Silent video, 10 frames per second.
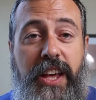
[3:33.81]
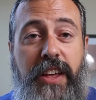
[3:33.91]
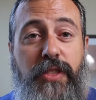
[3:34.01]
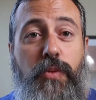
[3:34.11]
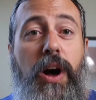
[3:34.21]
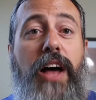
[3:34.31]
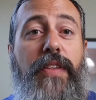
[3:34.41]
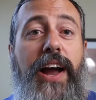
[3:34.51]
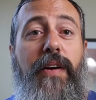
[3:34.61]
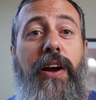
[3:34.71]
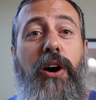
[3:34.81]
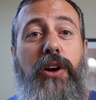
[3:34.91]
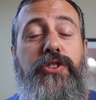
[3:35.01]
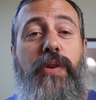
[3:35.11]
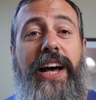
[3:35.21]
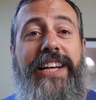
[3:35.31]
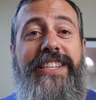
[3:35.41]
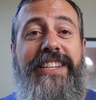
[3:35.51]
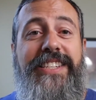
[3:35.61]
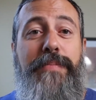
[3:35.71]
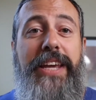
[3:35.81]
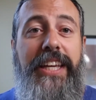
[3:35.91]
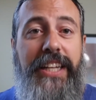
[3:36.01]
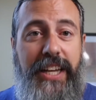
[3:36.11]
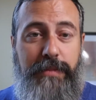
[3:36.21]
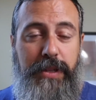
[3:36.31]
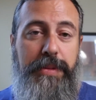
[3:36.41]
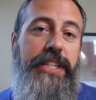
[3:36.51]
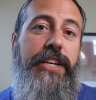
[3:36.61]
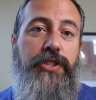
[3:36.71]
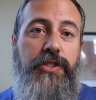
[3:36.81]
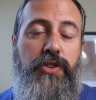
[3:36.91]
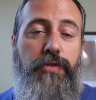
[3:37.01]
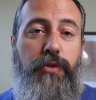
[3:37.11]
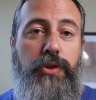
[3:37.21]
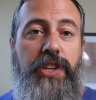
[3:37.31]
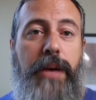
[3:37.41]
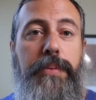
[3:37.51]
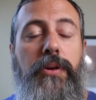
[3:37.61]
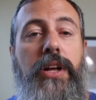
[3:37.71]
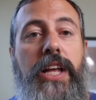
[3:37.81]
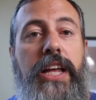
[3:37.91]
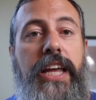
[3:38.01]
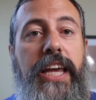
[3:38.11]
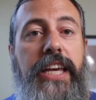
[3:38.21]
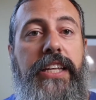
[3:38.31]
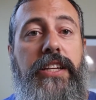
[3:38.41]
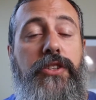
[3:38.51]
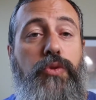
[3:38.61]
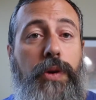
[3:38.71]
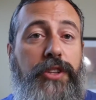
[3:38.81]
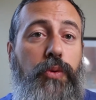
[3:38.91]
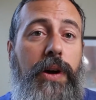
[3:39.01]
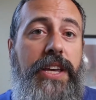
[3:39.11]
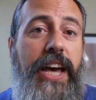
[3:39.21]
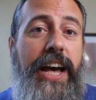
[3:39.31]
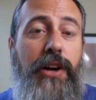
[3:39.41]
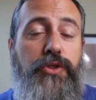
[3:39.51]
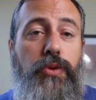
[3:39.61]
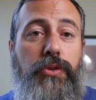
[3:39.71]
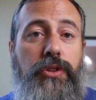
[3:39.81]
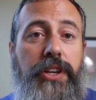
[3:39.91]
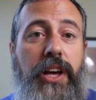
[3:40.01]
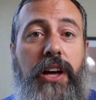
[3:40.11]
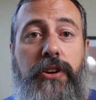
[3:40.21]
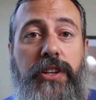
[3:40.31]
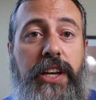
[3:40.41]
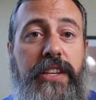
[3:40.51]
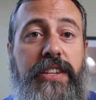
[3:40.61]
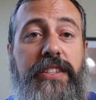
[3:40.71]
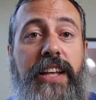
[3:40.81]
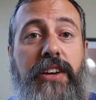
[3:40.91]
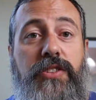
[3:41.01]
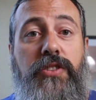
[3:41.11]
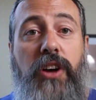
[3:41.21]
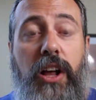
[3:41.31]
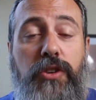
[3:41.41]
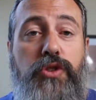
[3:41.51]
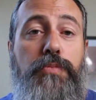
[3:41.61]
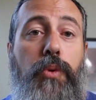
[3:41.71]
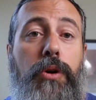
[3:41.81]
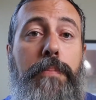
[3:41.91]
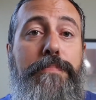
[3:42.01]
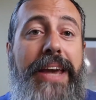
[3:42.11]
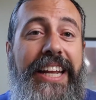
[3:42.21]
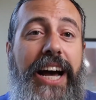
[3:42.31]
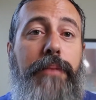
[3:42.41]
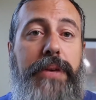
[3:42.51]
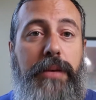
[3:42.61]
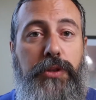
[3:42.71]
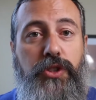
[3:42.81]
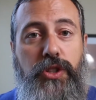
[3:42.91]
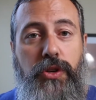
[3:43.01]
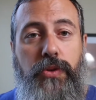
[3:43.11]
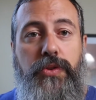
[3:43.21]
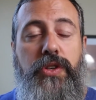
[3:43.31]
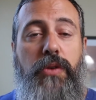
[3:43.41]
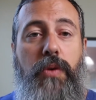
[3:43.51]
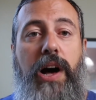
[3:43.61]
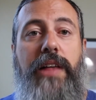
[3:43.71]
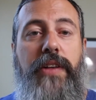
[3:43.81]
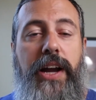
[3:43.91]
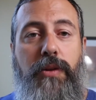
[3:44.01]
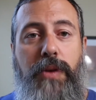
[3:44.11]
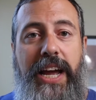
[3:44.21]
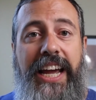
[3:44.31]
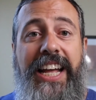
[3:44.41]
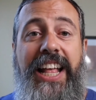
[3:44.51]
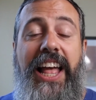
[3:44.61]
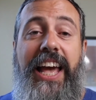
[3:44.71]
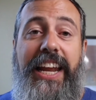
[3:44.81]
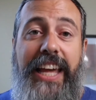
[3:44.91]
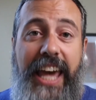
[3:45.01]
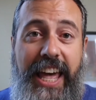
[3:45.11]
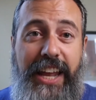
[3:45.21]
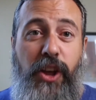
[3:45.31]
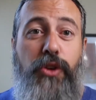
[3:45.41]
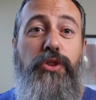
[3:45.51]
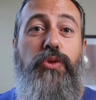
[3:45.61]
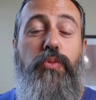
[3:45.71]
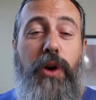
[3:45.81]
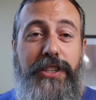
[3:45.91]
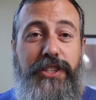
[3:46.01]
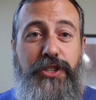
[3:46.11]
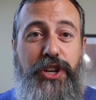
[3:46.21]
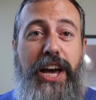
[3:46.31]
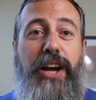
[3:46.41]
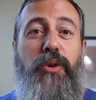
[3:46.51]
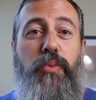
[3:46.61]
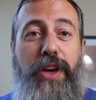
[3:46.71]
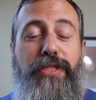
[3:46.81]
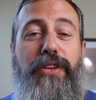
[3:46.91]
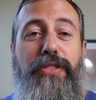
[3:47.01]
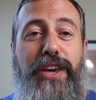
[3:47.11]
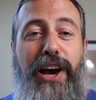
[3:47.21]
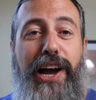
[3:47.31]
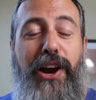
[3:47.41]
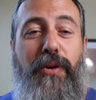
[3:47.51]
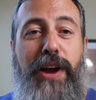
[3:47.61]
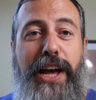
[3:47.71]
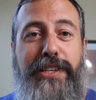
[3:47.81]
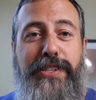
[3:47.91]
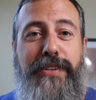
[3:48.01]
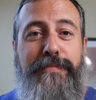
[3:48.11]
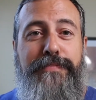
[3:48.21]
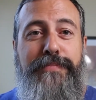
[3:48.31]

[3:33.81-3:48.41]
The Roth IRA also has some income limitations. So, for example, in 2020, a household earning $196,000 or more may not be able to use a Roth IRA. And again, you want to check with the IRS.